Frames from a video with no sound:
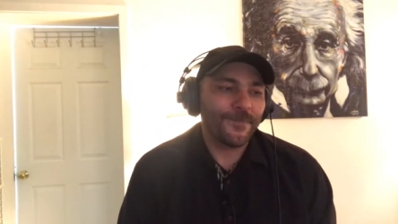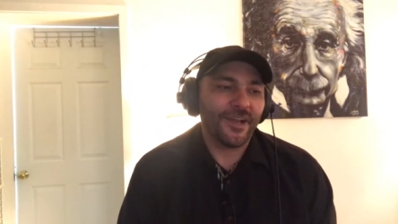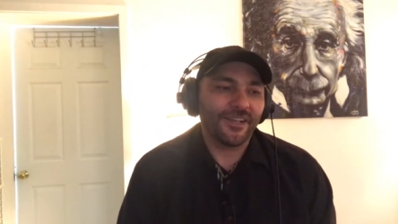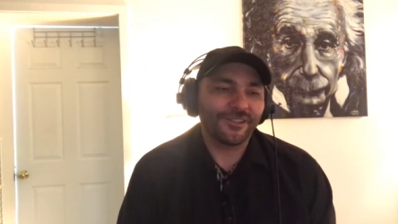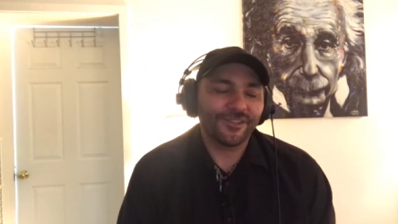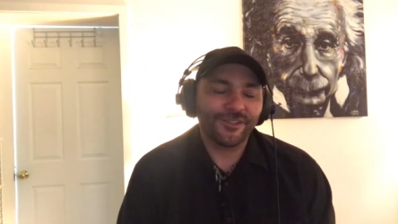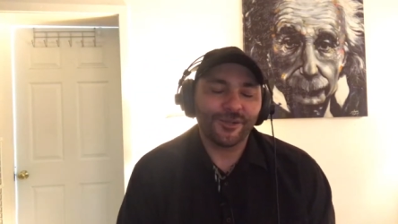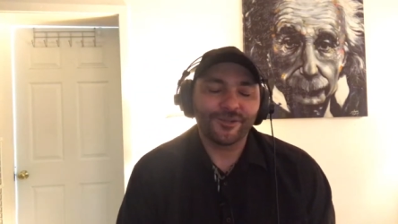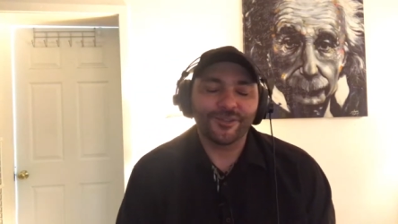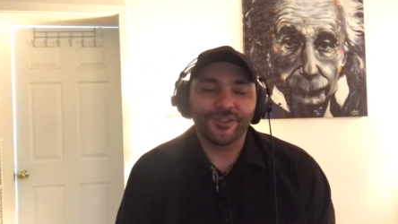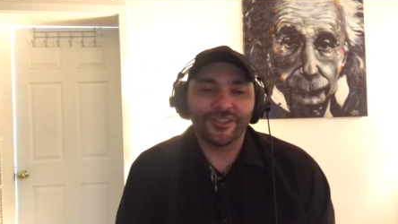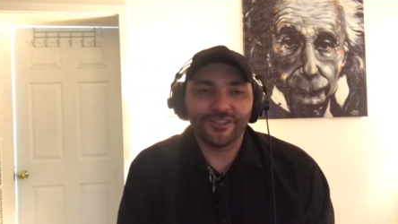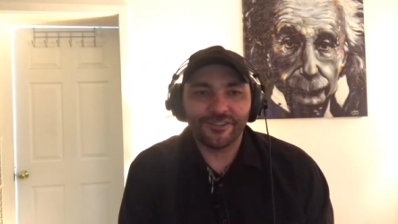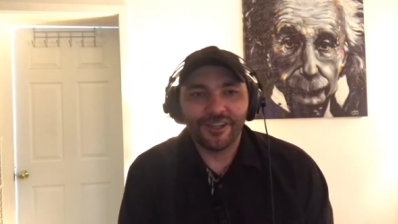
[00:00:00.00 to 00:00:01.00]
a
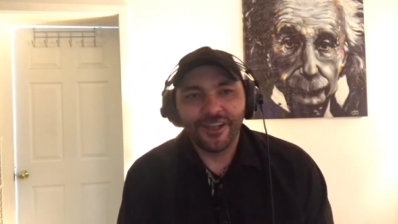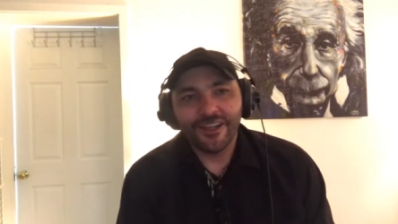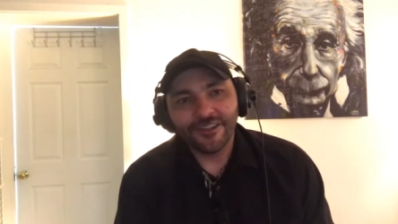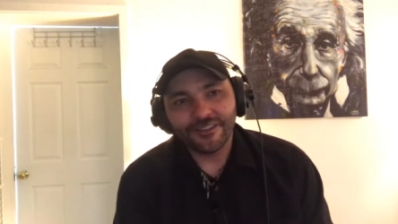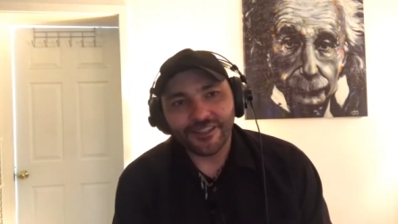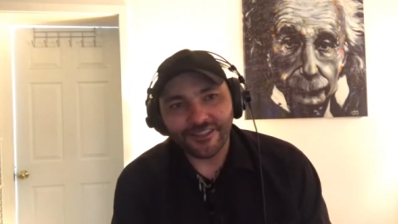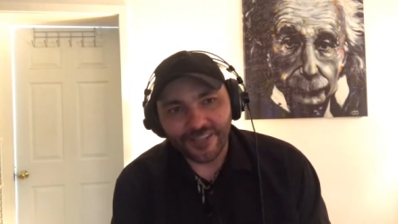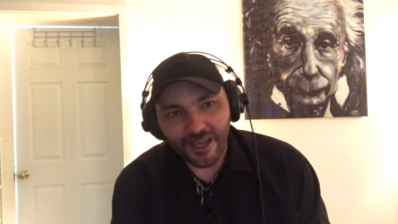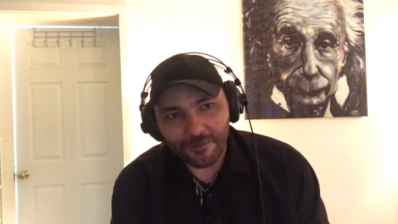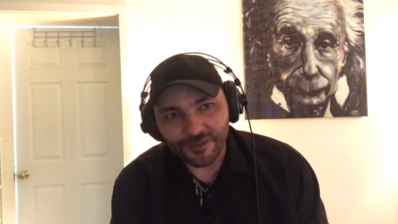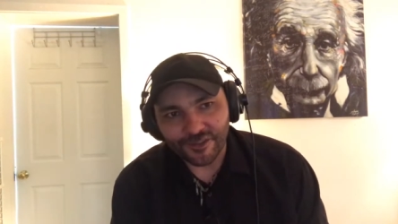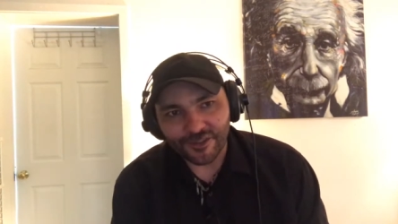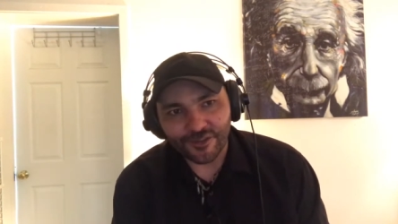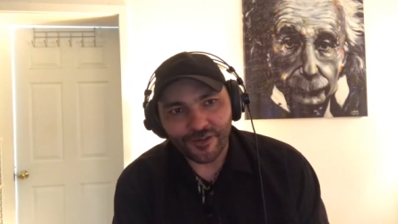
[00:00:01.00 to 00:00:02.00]
socialist to
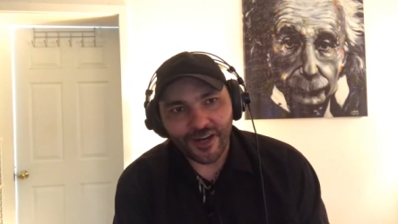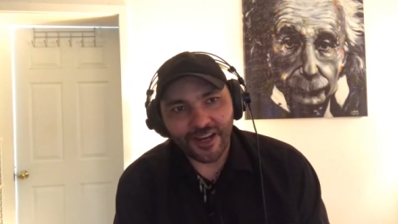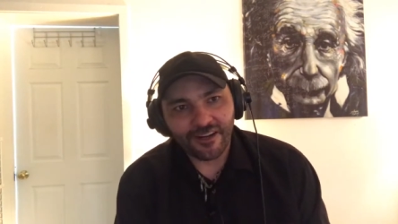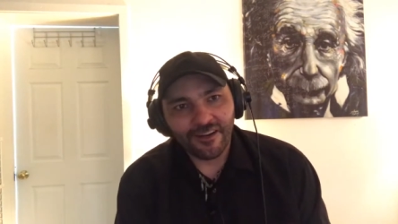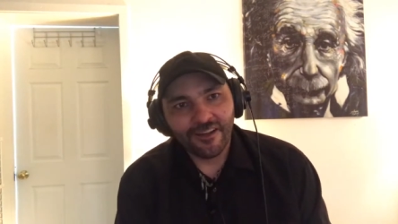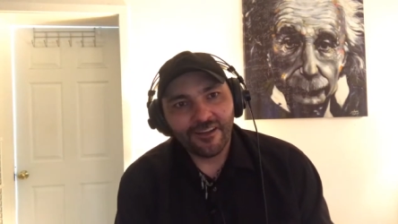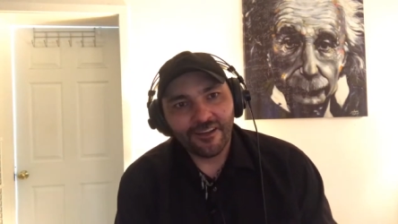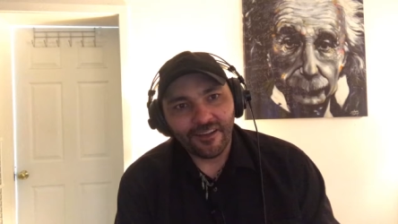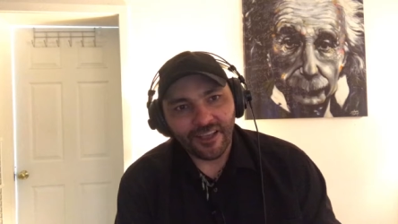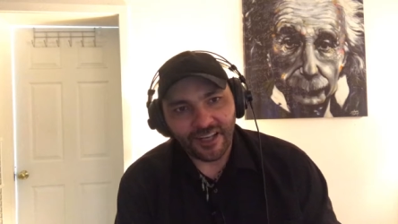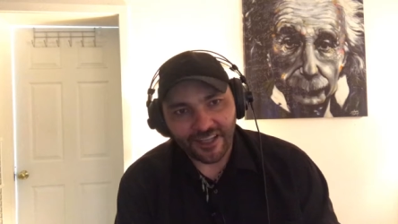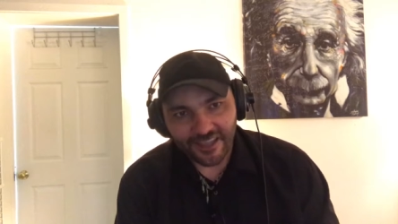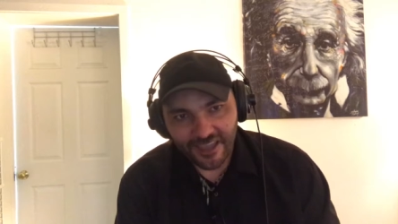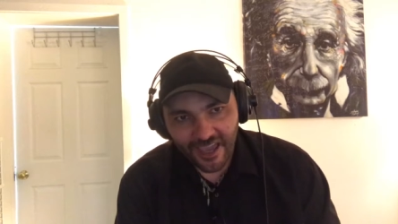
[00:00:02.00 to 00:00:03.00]
demonstrate
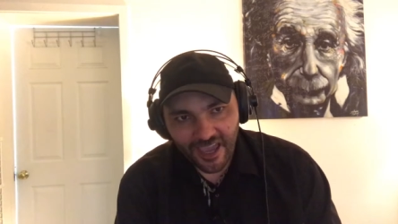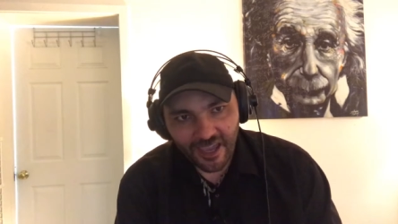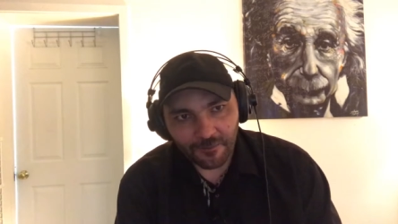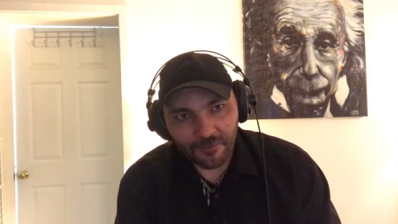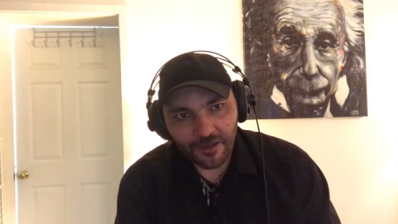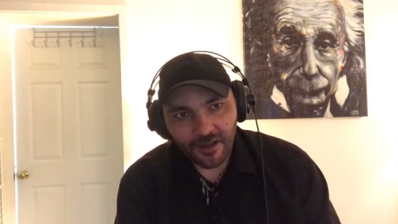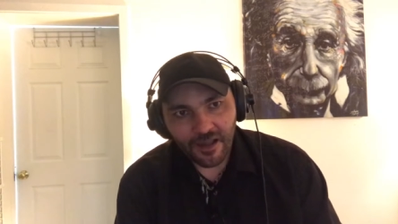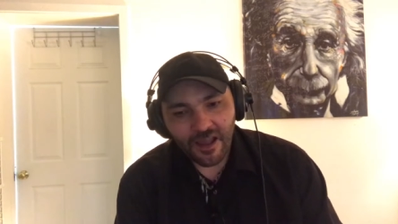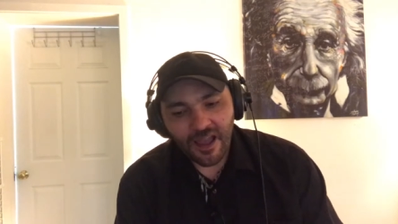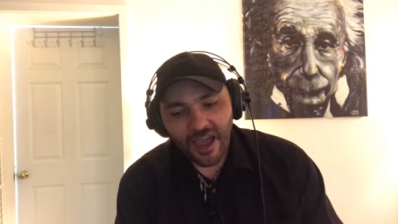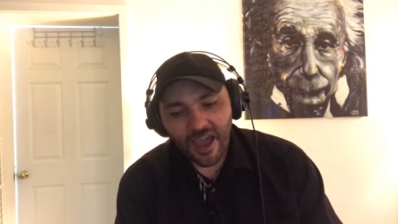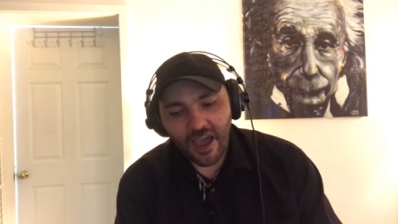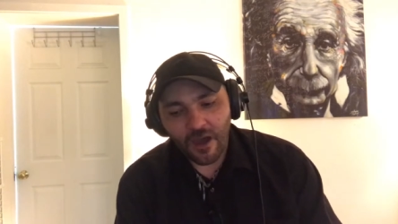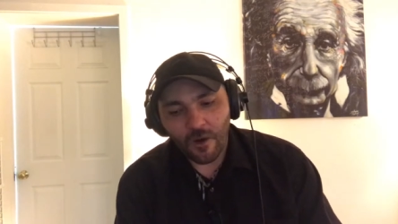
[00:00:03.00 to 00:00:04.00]
in a game
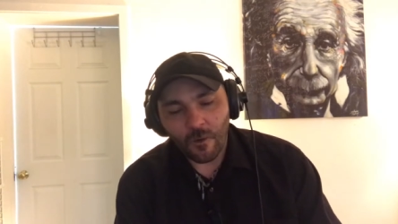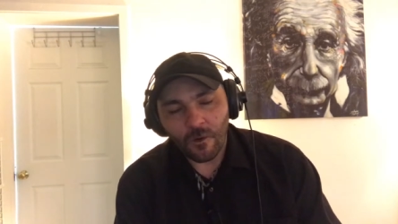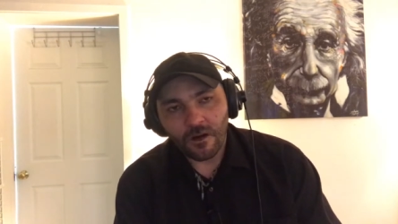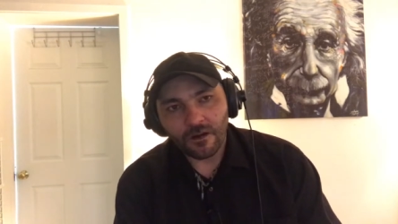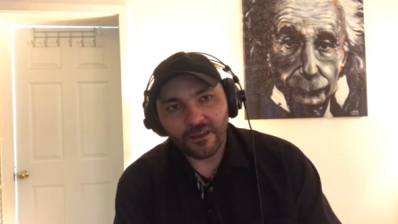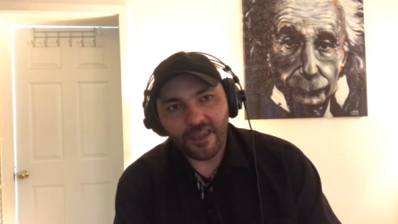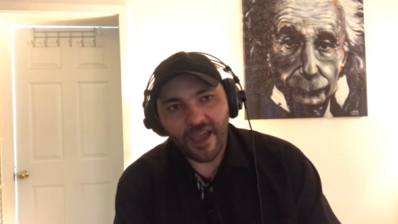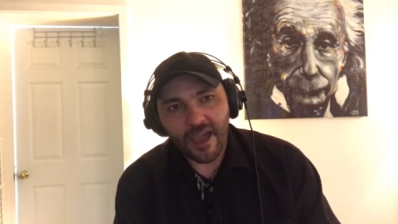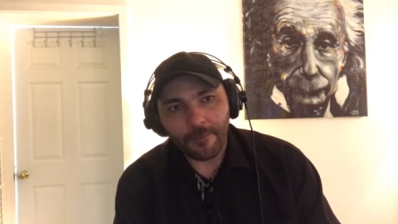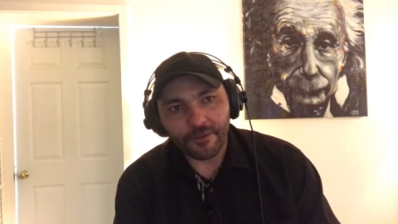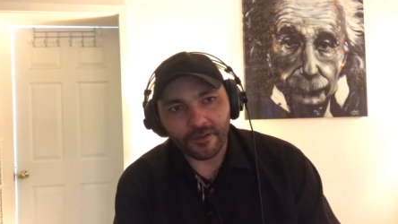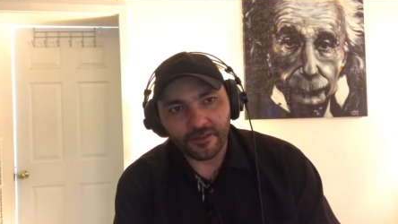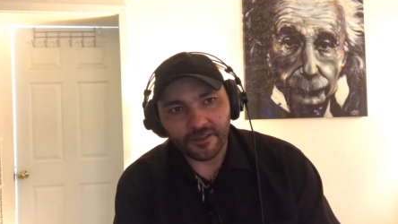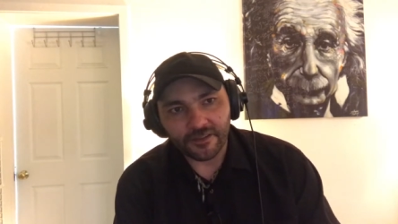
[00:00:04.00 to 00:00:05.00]
how
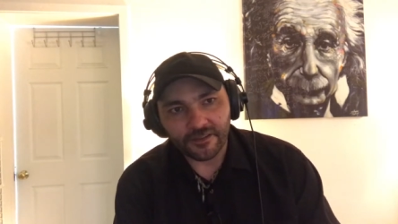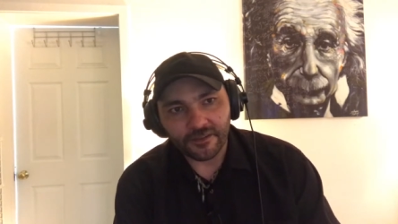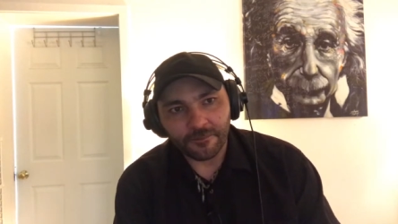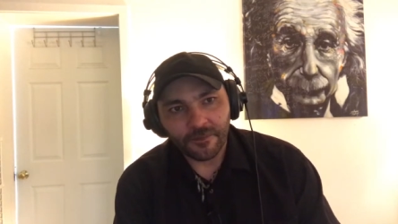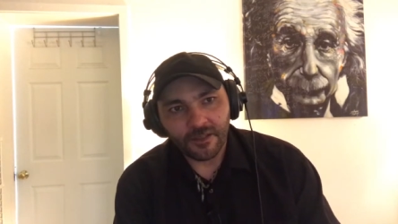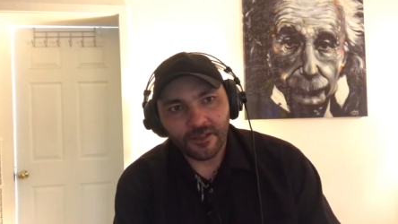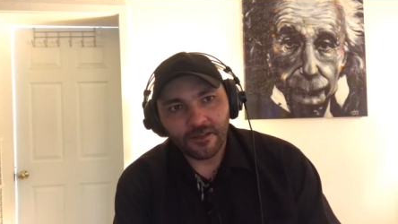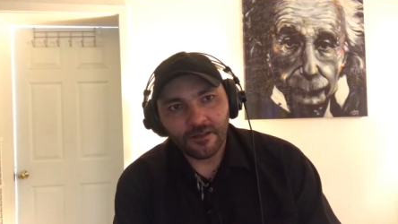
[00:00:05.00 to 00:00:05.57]
capitalism